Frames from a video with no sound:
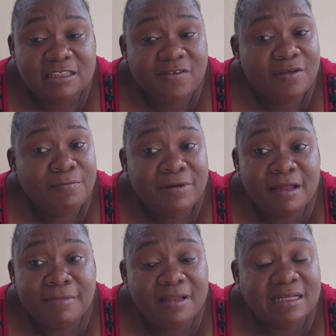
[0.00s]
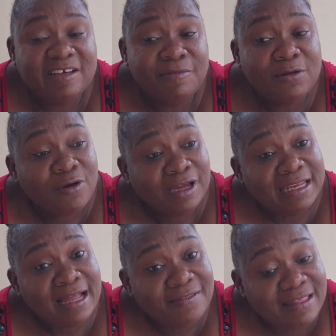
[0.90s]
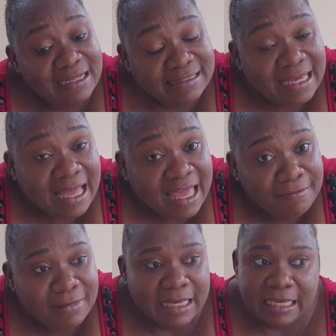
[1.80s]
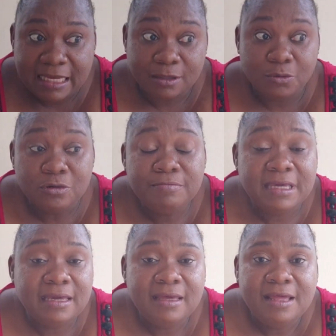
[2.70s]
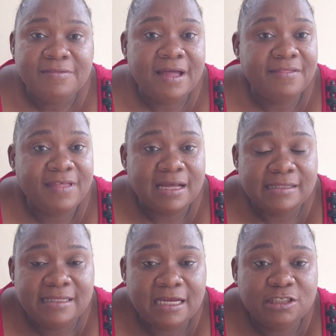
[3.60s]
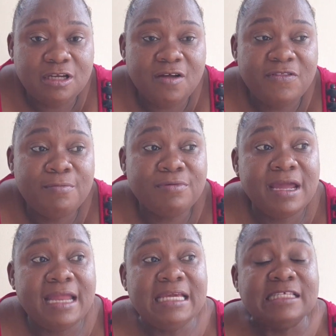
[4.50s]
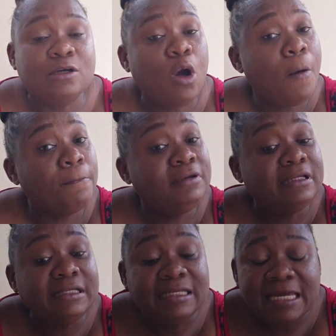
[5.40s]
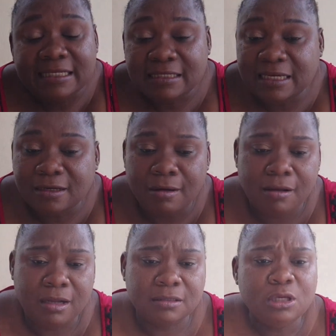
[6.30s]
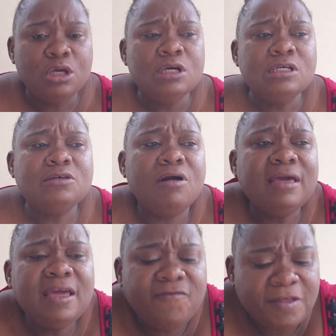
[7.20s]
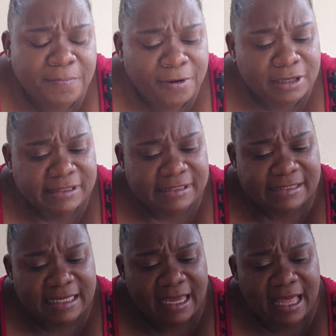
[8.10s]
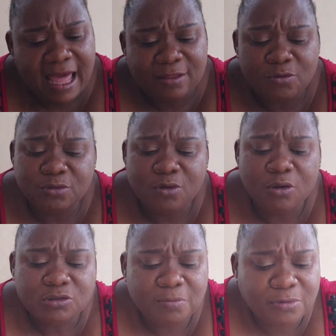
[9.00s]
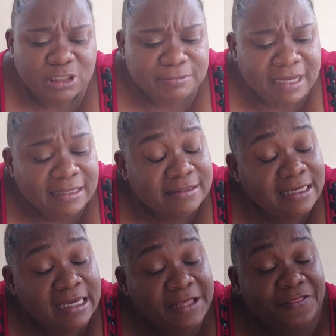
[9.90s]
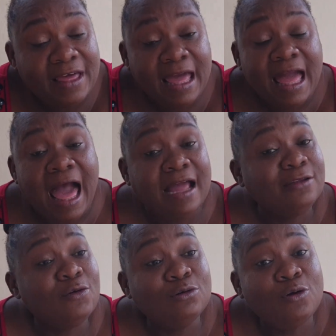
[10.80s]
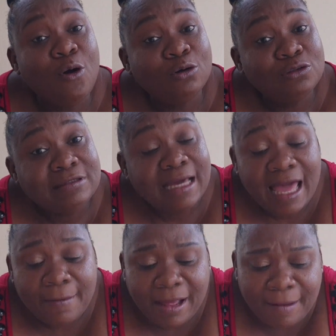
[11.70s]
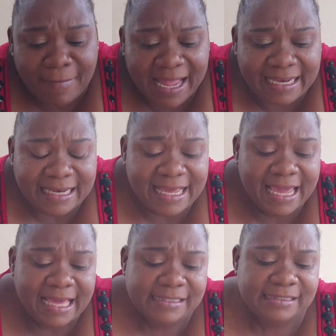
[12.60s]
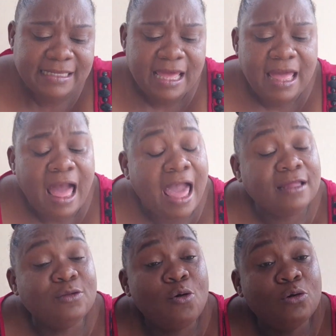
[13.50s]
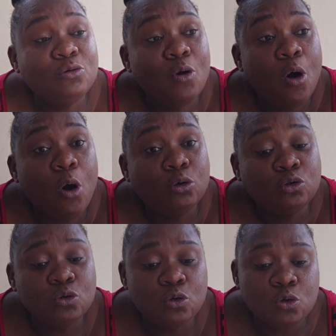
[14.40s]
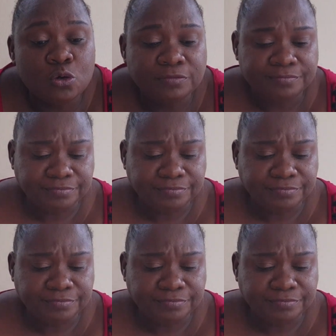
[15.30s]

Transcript: of the brain may not have been working at that time. It could be that that section of the brain is completely gone. So if the person say, I don't know how to brush my teeth, I don't know how to tie my lace, I don't know how to